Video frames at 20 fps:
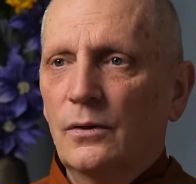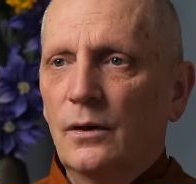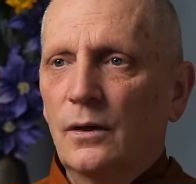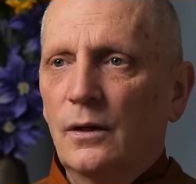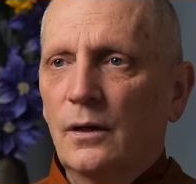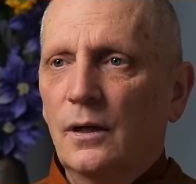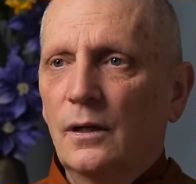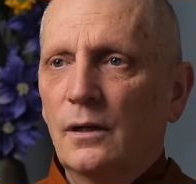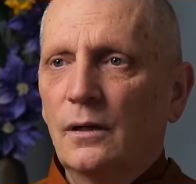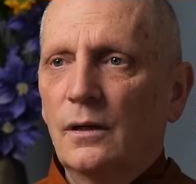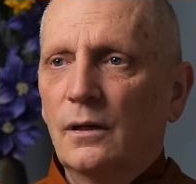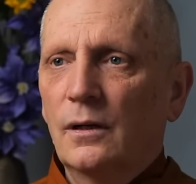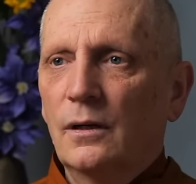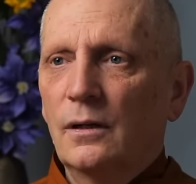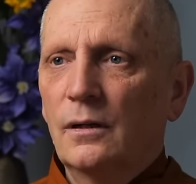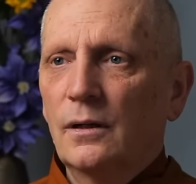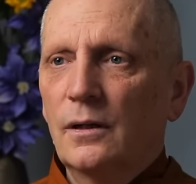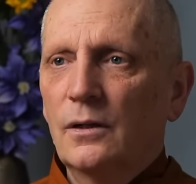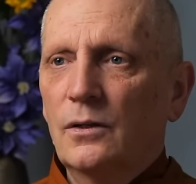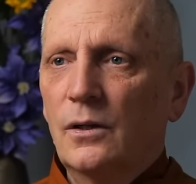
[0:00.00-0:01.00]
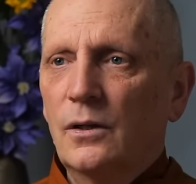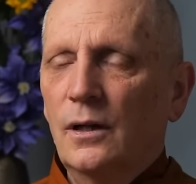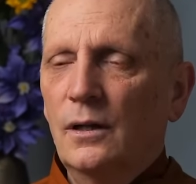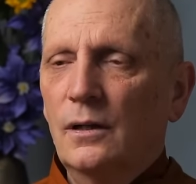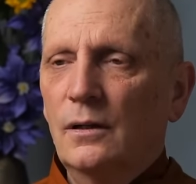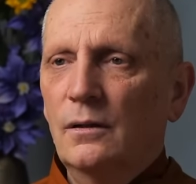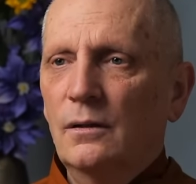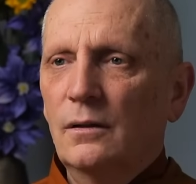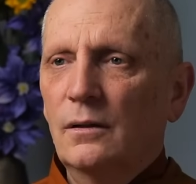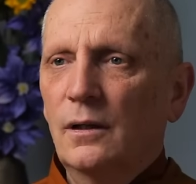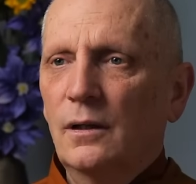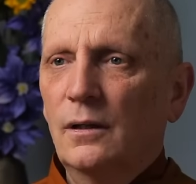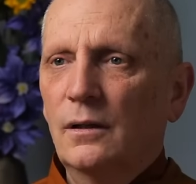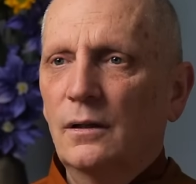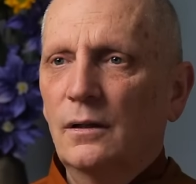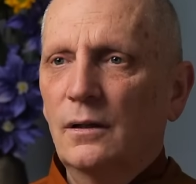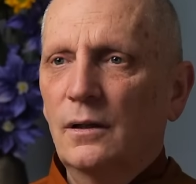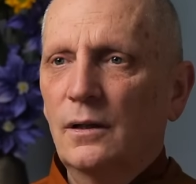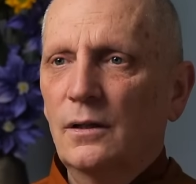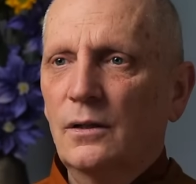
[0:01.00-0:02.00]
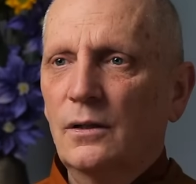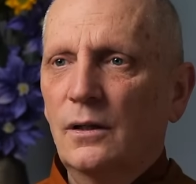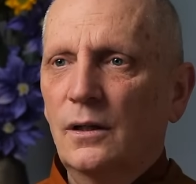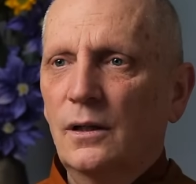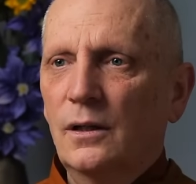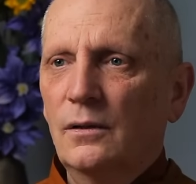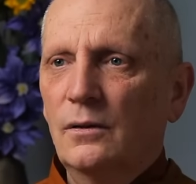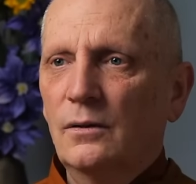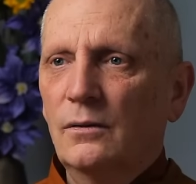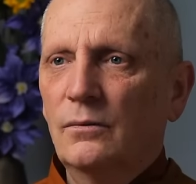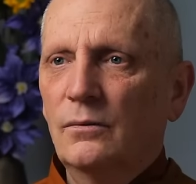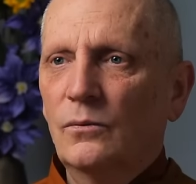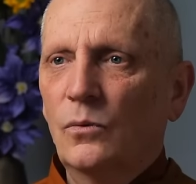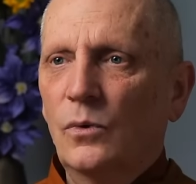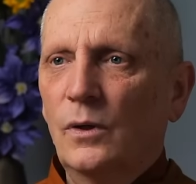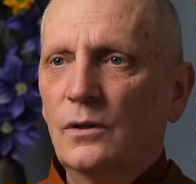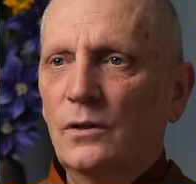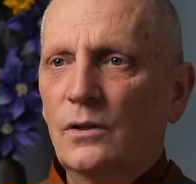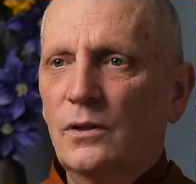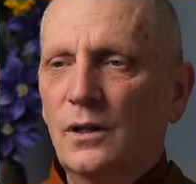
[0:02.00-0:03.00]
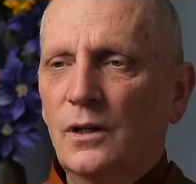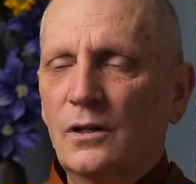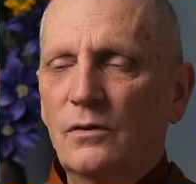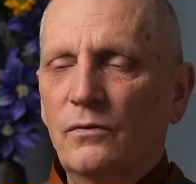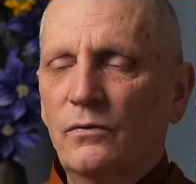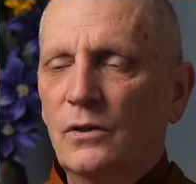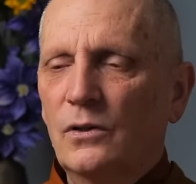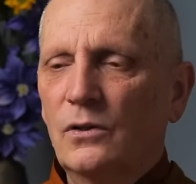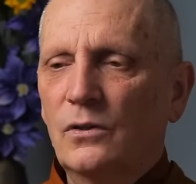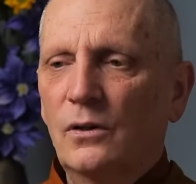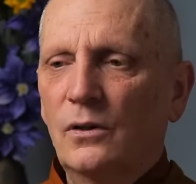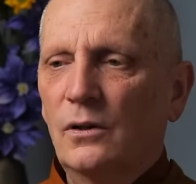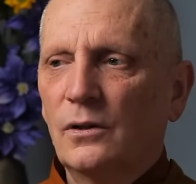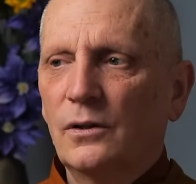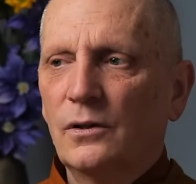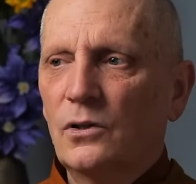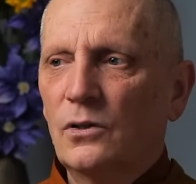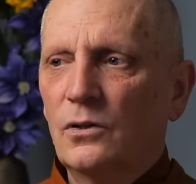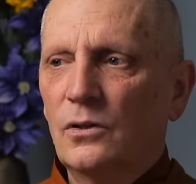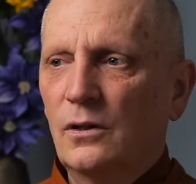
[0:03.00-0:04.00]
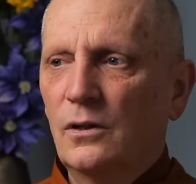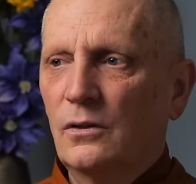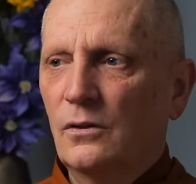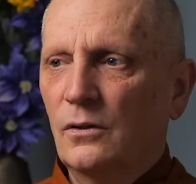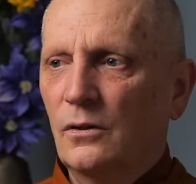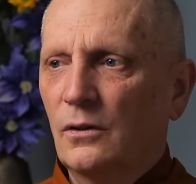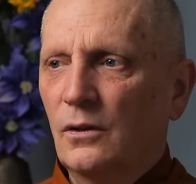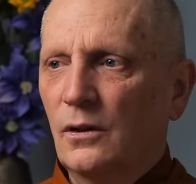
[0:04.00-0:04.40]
and uh, it's not a it's not a one size fits all. It just isn't.